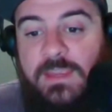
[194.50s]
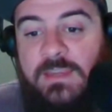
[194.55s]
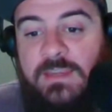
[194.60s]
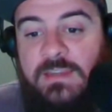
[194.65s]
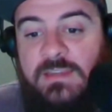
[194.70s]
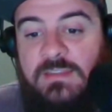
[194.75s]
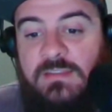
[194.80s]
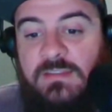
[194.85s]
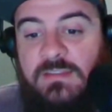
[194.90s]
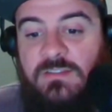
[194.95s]

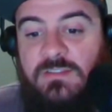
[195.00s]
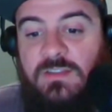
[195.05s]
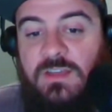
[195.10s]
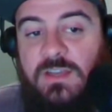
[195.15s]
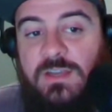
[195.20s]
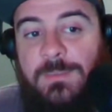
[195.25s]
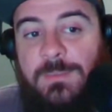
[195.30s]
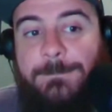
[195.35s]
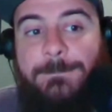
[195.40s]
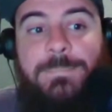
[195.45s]
is
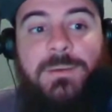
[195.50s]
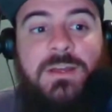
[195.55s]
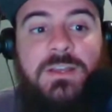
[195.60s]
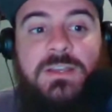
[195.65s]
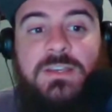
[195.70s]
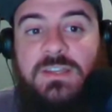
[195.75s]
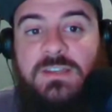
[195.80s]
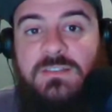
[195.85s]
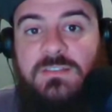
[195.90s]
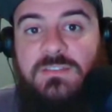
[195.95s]
an
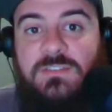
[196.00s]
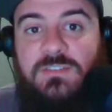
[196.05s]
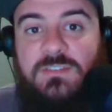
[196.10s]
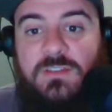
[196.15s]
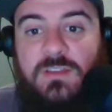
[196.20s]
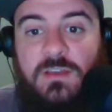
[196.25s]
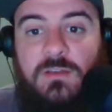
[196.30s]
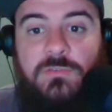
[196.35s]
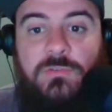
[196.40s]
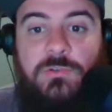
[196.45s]
abundance
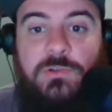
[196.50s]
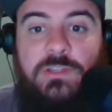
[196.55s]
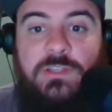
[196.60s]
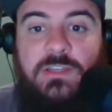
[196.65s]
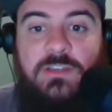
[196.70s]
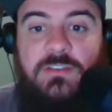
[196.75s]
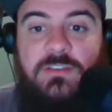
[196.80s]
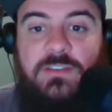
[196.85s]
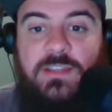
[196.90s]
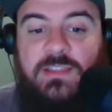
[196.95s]
of really
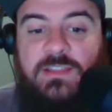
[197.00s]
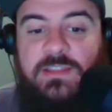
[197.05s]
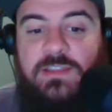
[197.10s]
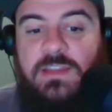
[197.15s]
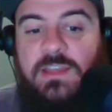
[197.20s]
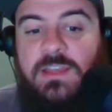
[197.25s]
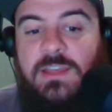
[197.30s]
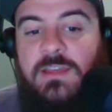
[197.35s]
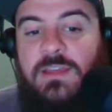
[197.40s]
good talent.